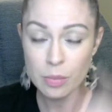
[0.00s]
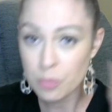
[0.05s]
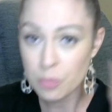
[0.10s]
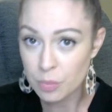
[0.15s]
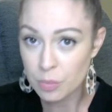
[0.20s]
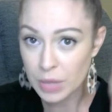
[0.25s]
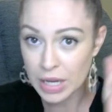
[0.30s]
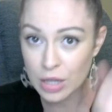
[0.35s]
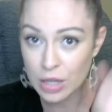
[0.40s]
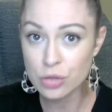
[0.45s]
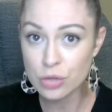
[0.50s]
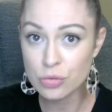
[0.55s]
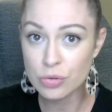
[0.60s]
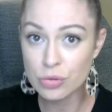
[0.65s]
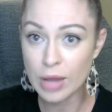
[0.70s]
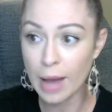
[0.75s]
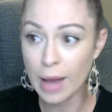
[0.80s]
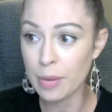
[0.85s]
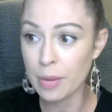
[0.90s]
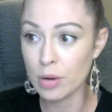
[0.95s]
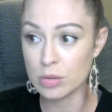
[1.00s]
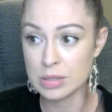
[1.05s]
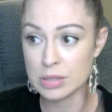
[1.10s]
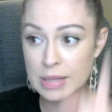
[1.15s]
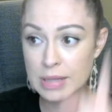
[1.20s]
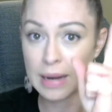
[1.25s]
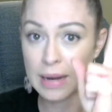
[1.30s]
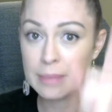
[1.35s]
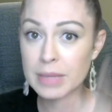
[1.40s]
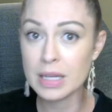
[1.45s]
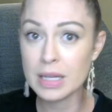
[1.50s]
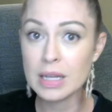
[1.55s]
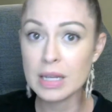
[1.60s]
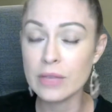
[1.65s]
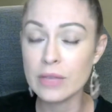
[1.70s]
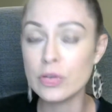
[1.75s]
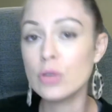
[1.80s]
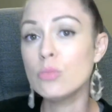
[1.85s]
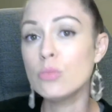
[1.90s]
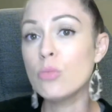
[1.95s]
include that post. And I'm going to
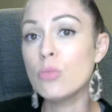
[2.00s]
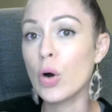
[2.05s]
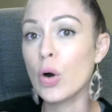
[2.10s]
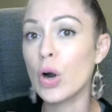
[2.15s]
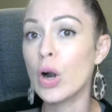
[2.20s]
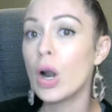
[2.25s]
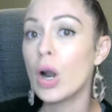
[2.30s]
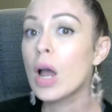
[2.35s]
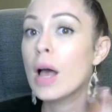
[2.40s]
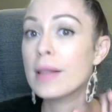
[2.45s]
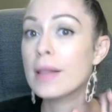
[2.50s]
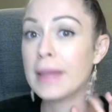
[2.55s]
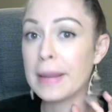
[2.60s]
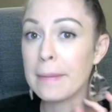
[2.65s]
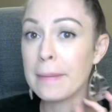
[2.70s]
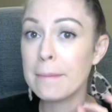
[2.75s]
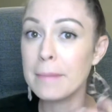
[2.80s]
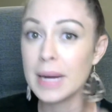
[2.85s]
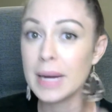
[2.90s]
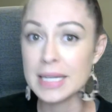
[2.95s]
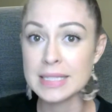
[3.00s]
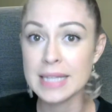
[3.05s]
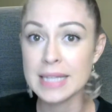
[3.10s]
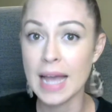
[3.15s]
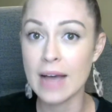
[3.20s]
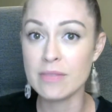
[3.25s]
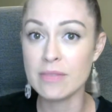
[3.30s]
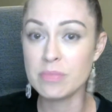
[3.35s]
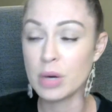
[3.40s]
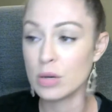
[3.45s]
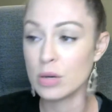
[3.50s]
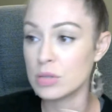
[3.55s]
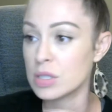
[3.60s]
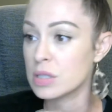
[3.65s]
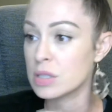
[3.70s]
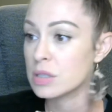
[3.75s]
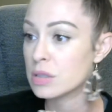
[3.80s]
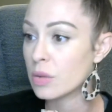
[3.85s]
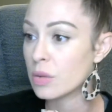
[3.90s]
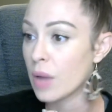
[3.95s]
give you more like must-have
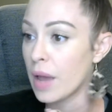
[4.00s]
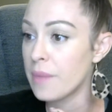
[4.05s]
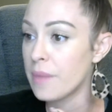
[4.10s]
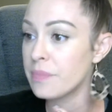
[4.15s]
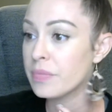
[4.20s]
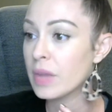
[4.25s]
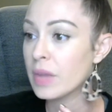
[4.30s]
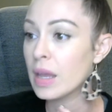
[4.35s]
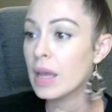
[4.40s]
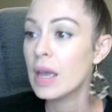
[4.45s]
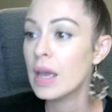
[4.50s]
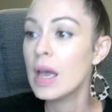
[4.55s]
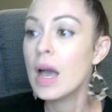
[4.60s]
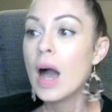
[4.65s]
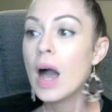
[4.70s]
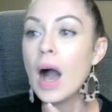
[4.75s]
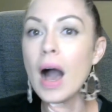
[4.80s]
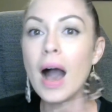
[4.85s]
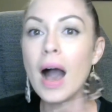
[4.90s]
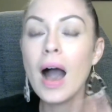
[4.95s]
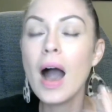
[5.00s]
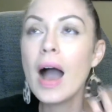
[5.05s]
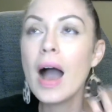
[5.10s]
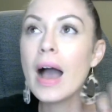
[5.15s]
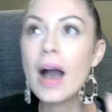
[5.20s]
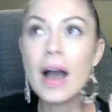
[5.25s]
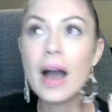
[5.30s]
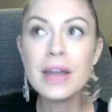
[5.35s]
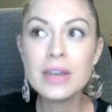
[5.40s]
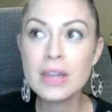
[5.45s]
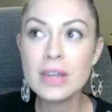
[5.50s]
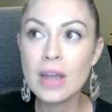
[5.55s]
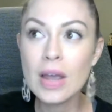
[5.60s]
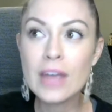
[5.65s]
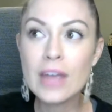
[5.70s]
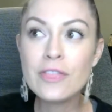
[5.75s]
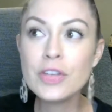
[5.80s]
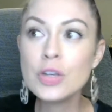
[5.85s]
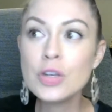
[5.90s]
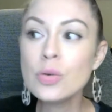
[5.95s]
posts, okay? And
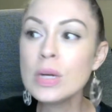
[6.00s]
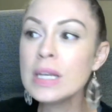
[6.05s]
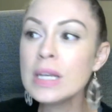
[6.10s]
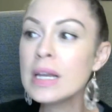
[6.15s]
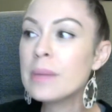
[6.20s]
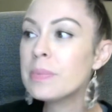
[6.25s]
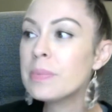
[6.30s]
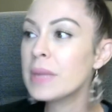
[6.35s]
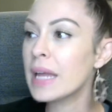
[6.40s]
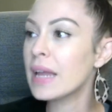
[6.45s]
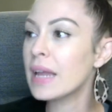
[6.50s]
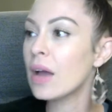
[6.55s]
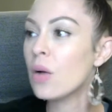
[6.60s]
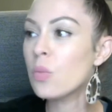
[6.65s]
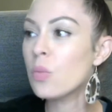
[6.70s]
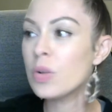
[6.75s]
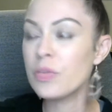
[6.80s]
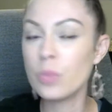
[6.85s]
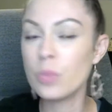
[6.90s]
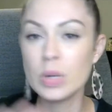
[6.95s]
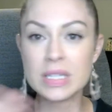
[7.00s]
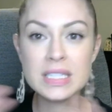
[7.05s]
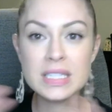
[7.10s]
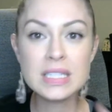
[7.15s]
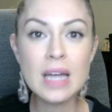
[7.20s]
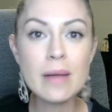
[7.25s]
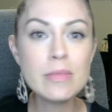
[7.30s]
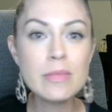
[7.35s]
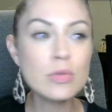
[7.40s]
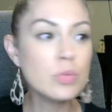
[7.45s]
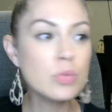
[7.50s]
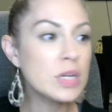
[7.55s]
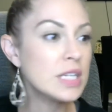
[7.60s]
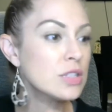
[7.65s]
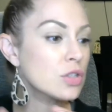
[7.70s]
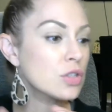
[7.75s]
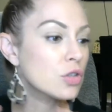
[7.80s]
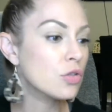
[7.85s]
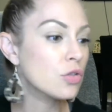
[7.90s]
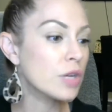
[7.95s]
if you end up like with where it's
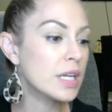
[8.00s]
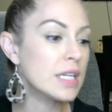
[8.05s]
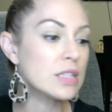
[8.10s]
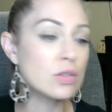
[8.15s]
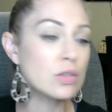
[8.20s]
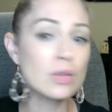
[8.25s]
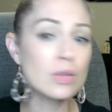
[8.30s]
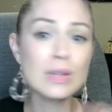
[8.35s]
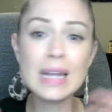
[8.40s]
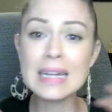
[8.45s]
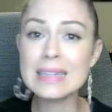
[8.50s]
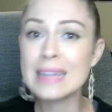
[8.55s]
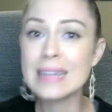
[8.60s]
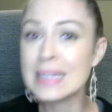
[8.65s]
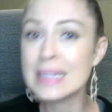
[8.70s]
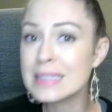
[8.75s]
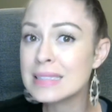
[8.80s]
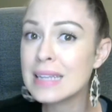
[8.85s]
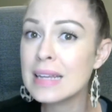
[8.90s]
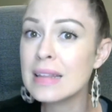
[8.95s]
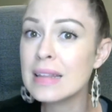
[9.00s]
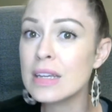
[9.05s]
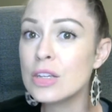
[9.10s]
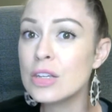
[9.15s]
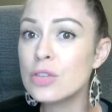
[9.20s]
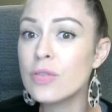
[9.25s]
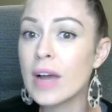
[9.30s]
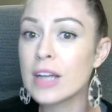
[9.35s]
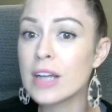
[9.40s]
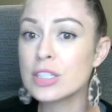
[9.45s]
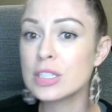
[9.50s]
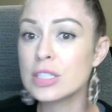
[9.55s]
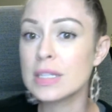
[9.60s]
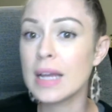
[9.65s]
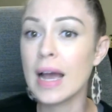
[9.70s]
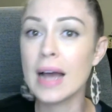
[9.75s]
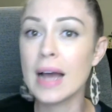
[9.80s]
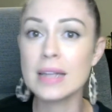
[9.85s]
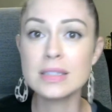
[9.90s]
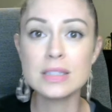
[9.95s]
tumbleweeds or crickets, or like, let's say that you've actually
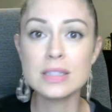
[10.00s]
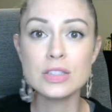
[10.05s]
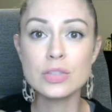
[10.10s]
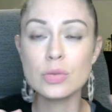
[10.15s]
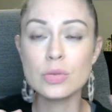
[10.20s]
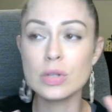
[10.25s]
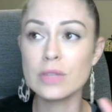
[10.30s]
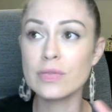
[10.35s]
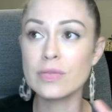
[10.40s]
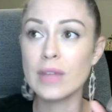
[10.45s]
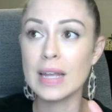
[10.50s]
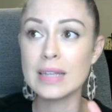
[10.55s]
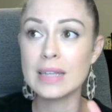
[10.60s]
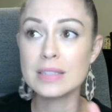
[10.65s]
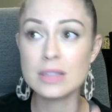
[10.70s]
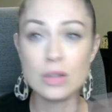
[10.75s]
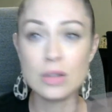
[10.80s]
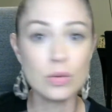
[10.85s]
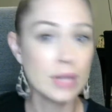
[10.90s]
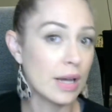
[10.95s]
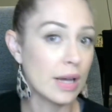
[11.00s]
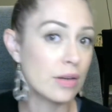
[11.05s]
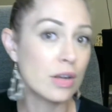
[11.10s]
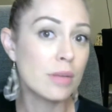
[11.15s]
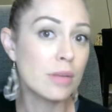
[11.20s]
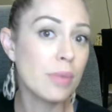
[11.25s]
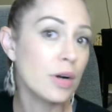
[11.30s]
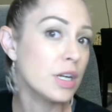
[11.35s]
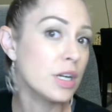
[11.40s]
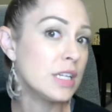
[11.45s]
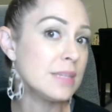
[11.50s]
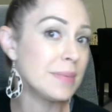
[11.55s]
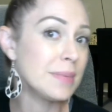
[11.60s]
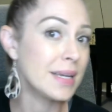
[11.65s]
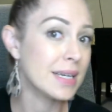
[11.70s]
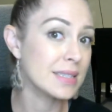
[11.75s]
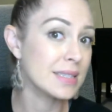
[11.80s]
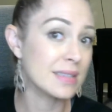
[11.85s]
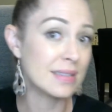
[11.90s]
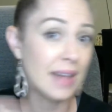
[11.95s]
had to sort of like slow down on parties
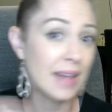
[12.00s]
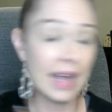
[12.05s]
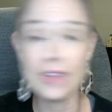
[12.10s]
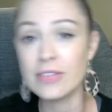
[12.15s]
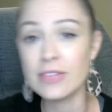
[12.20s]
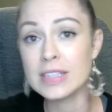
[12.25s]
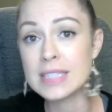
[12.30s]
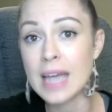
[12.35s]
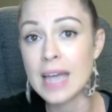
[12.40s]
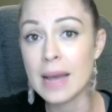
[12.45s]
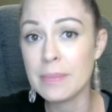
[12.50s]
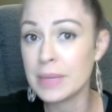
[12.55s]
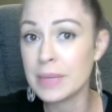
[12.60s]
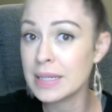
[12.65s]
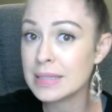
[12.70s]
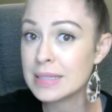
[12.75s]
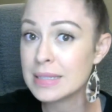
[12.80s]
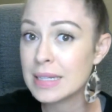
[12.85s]
because life has happened,